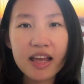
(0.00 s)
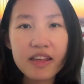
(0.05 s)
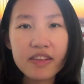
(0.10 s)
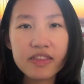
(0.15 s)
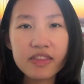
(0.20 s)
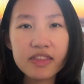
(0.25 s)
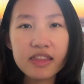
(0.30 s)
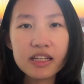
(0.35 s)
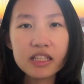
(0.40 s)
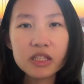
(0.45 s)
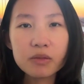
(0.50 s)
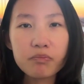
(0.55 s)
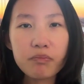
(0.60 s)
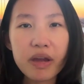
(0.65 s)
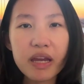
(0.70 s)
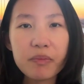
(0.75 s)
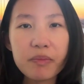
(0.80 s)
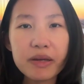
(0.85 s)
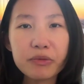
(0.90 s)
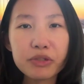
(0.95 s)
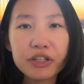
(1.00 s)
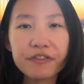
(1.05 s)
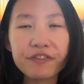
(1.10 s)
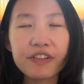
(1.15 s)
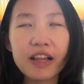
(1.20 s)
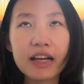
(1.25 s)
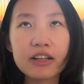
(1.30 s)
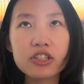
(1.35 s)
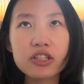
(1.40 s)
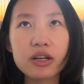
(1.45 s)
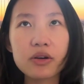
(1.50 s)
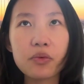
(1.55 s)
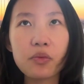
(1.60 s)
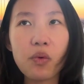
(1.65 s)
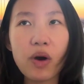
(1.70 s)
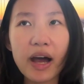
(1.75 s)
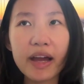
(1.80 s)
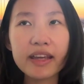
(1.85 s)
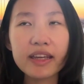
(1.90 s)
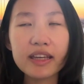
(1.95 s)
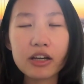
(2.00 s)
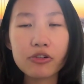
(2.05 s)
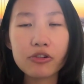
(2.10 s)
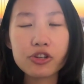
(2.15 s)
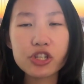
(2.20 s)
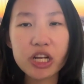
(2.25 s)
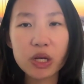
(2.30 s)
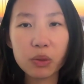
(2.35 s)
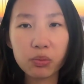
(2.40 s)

And this made me reflect on why Go